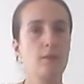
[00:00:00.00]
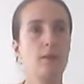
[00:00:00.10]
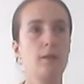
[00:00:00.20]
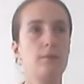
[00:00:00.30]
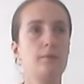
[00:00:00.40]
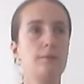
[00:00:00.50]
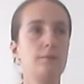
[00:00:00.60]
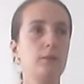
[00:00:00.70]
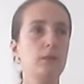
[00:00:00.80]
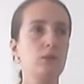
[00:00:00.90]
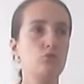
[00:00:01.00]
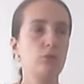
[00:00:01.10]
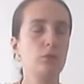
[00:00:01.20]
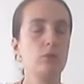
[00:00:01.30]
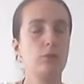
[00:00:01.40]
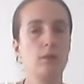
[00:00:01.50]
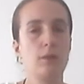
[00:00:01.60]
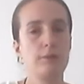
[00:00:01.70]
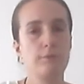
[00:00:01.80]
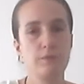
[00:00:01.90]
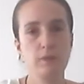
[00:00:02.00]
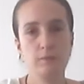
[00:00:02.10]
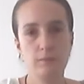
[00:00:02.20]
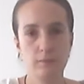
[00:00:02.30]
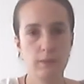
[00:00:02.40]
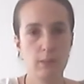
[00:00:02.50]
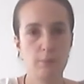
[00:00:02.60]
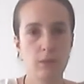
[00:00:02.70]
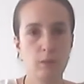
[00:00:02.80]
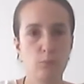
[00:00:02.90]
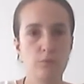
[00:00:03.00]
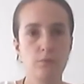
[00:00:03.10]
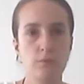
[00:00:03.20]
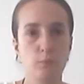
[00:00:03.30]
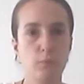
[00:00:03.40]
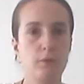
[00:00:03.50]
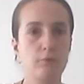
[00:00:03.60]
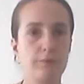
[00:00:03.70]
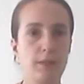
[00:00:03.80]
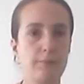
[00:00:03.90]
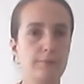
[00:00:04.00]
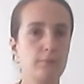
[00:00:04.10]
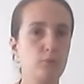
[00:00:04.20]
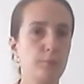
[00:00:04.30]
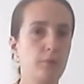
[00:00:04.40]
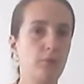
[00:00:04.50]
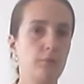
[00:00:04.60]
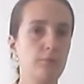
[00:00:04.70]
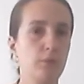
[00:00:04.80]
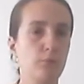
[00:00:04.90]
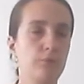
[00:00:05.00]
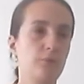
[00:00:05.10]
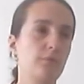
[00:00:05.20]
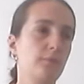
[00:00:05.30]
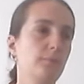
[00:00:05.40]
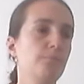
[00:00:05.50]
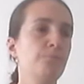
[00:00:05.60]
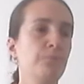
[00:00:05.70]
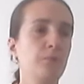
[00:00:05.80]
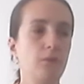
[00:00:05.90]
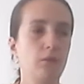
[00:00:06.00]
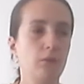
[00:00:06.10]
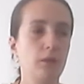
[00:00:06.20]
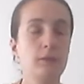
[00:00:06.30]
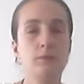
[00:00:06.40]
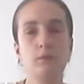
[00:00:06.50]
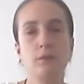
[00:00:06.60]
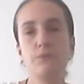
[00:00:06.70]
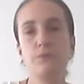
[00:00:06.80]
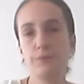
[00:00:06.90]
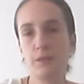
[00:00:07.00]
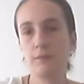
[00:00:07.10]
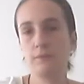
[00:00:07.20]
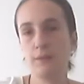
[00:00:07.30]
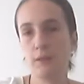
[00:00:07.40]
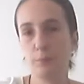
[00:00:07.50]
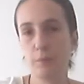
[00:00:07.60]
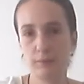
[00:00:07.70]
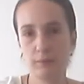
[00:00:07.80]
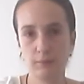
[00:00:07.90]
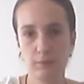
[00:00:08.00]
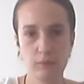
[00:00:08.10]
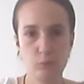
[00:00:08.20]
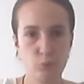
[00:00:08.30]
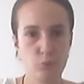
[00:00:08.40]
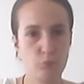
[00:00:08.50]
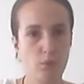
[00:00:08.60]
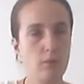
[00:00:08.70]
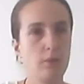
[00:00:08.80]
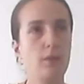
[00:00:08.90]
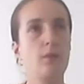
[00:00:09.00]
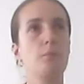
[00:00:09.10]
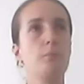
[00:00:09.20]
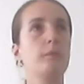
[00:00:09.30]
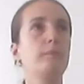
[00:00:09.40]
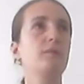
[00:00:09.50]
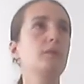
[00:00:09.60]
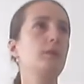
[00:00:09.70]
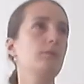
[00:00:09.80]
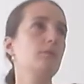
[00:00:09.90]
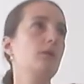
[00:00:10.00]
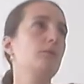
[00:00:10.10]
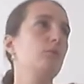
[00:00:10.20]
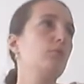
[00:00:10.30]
and it triggered a lot of things in them, and I wasn't aware of that, to be honest. I didn't understand that back then, that it was wrong. But the thing is that